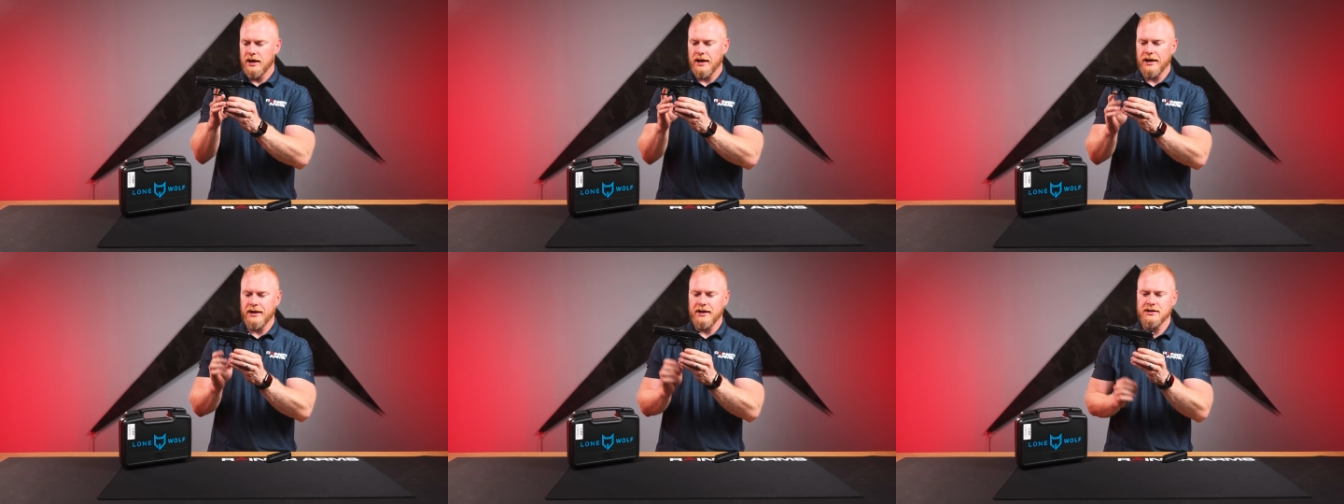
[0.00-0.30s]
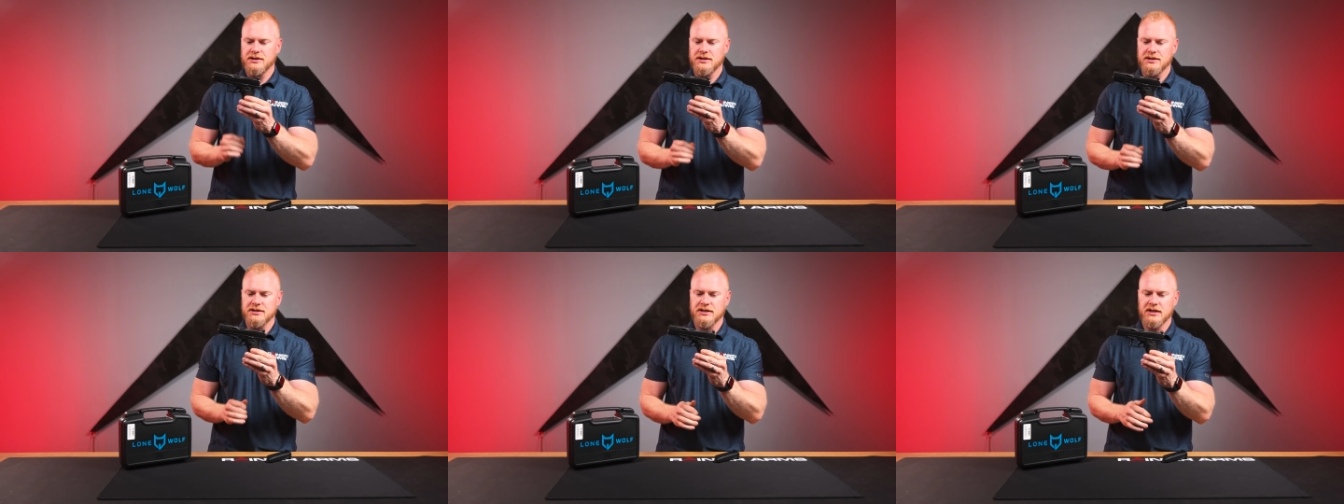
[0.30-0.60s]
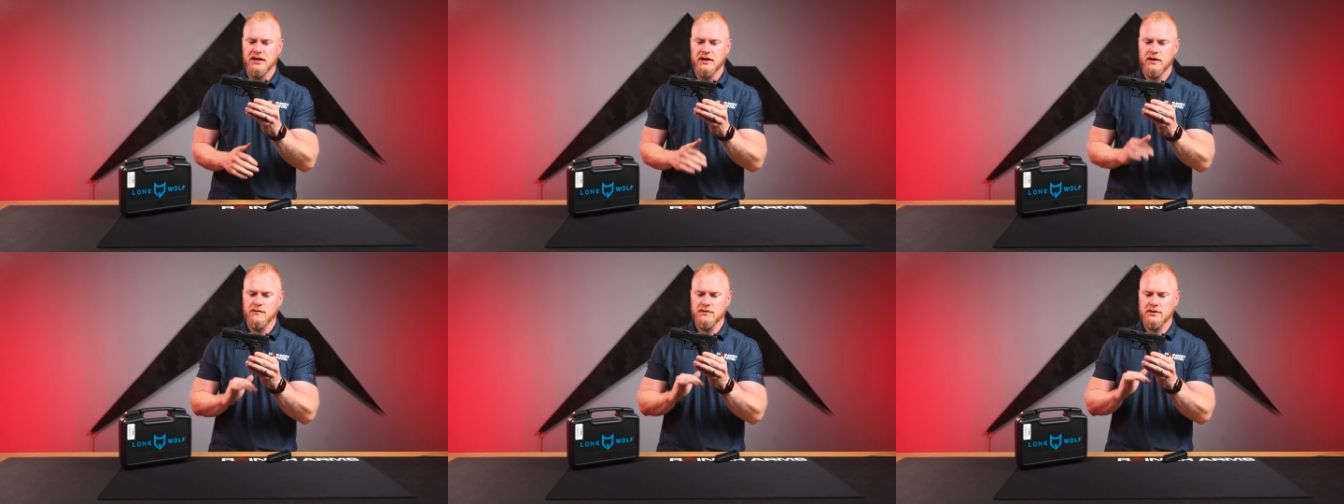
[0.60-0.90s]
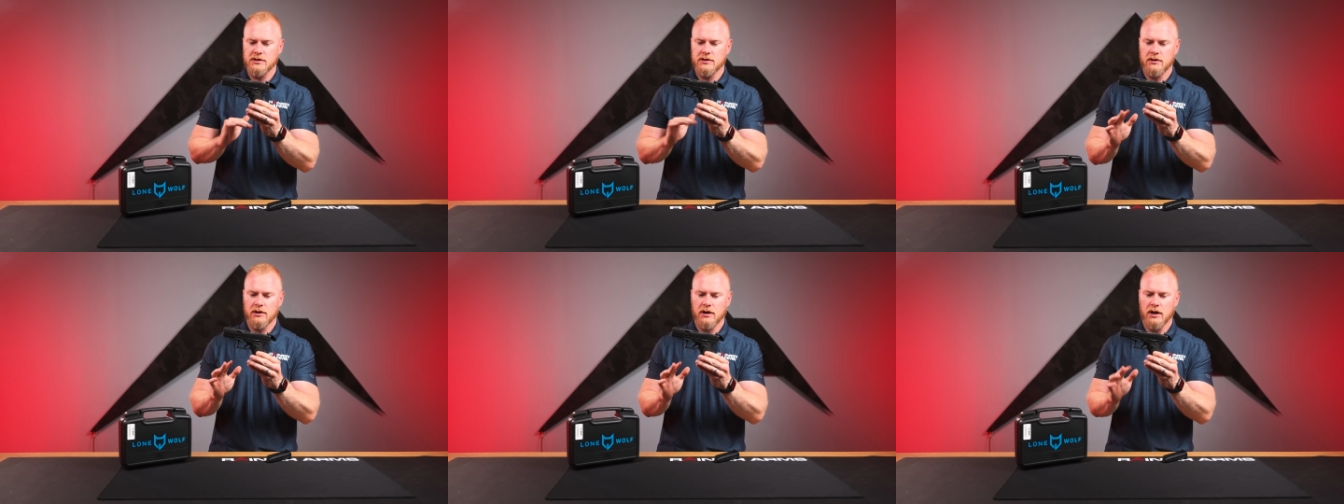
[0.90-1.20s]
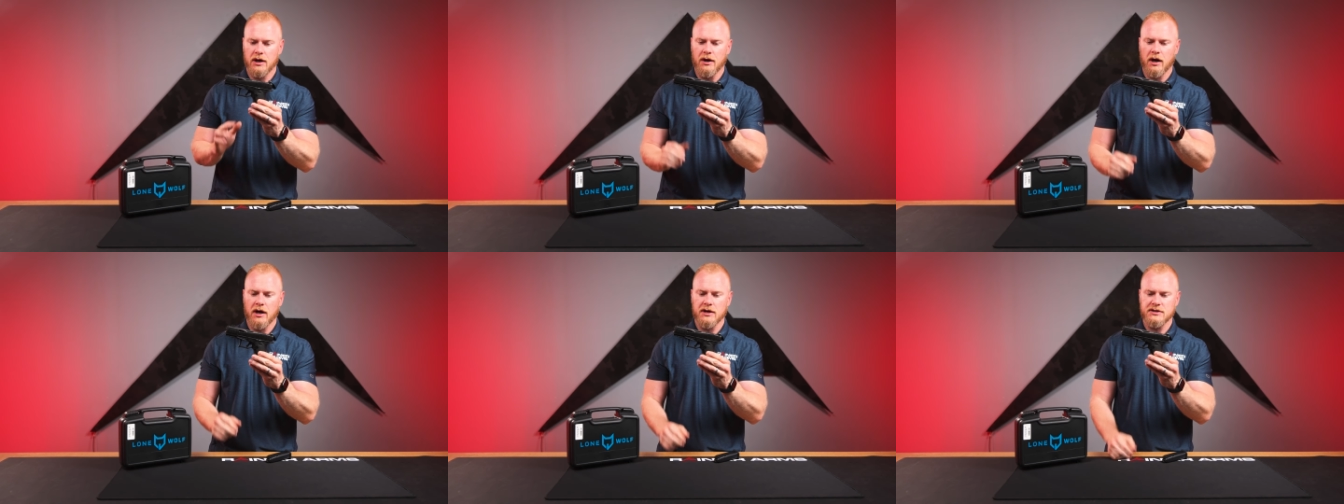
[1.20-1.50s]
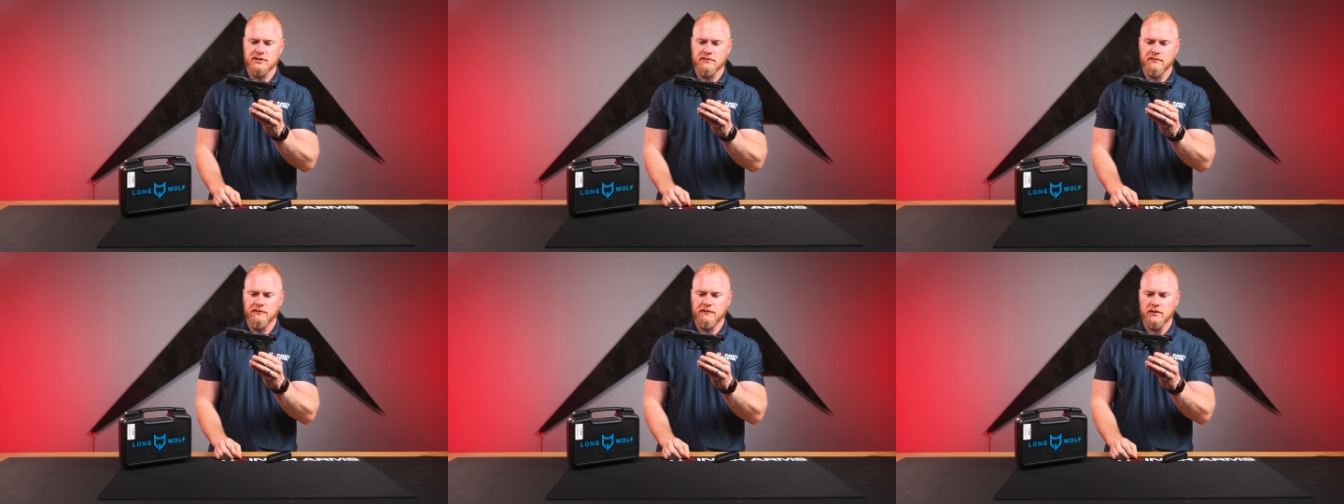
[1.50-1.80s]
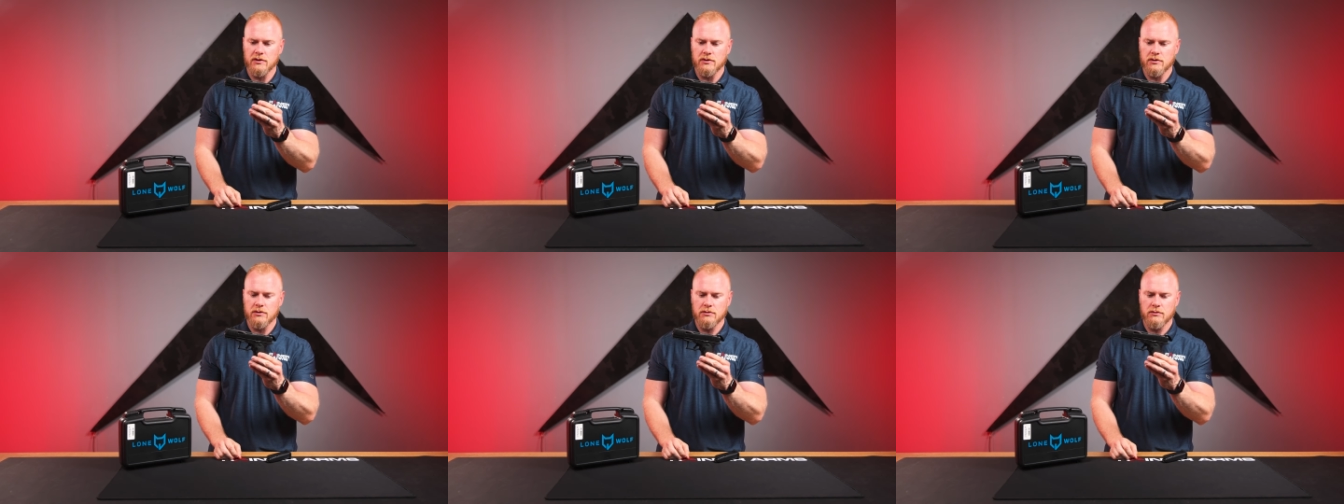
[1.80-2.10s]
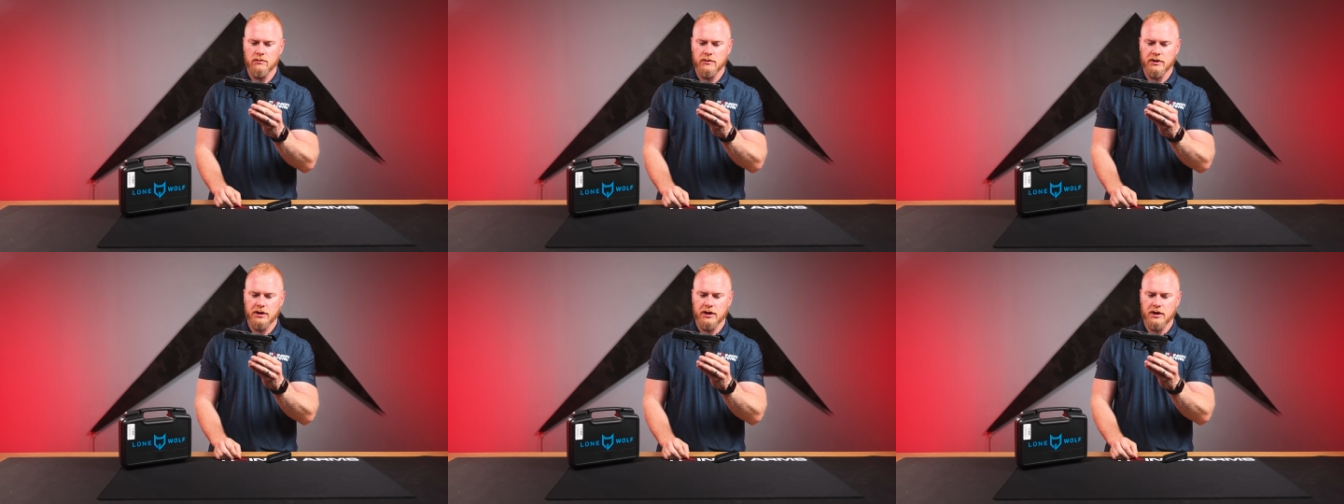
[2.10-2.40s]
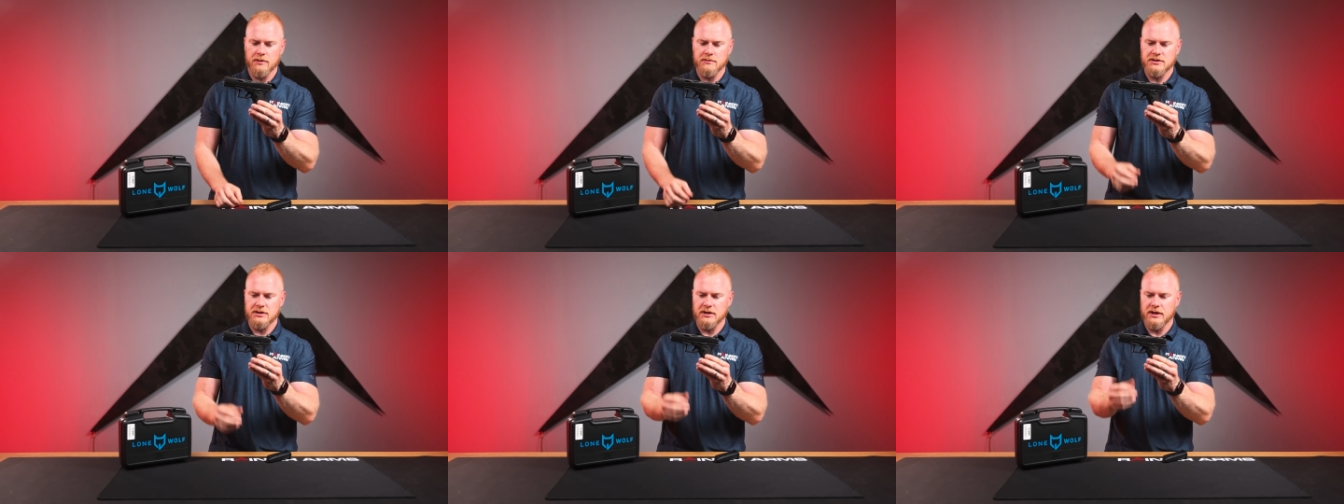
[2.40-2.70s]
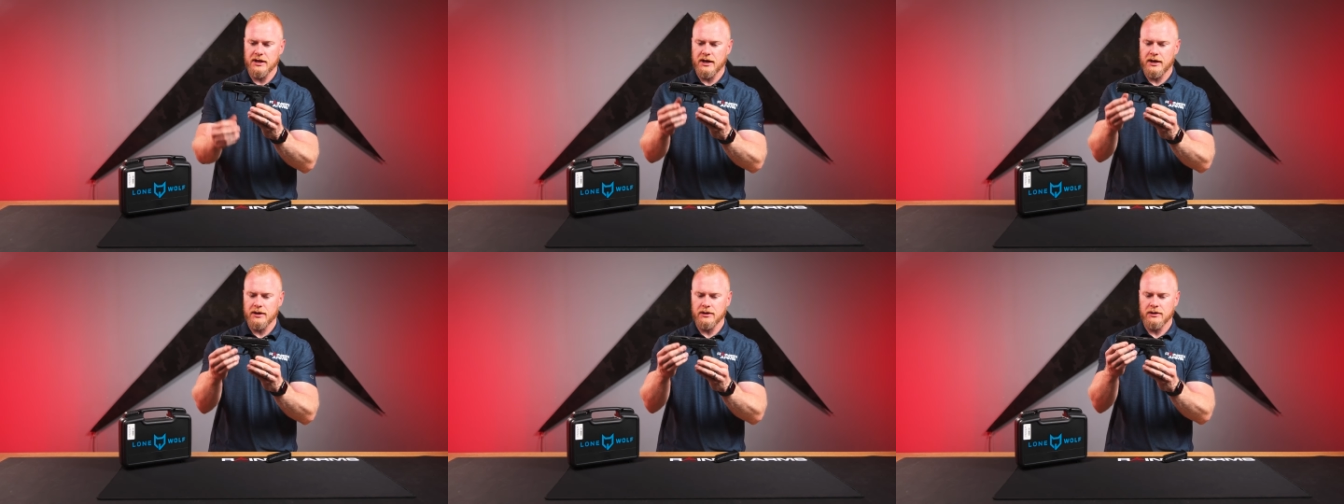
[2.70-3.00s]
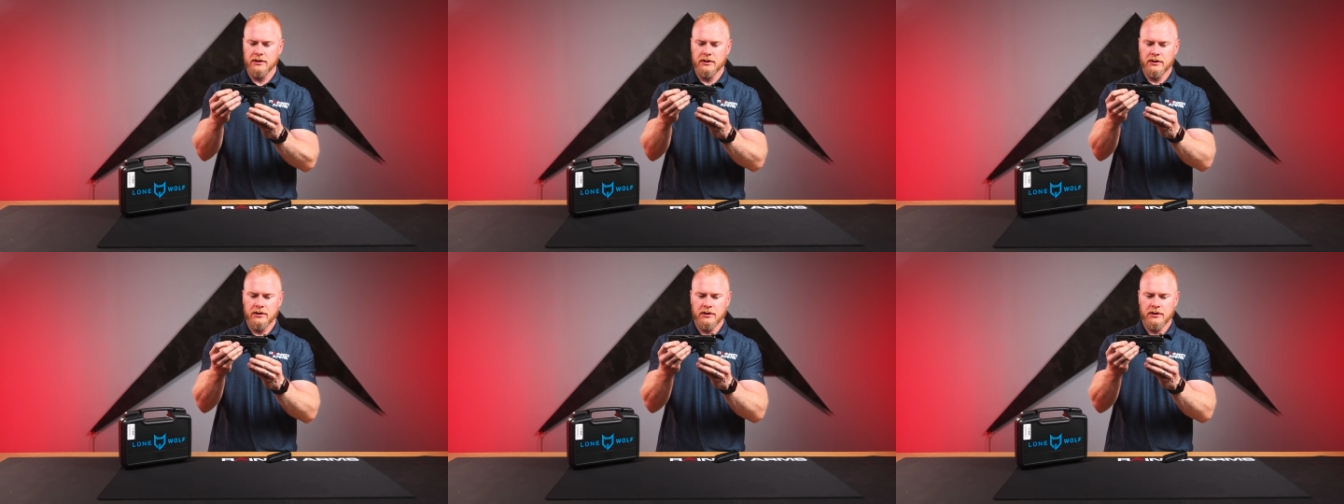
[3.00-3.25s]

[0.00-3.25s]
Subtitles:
and it just gives an awesome feel when it comes to that.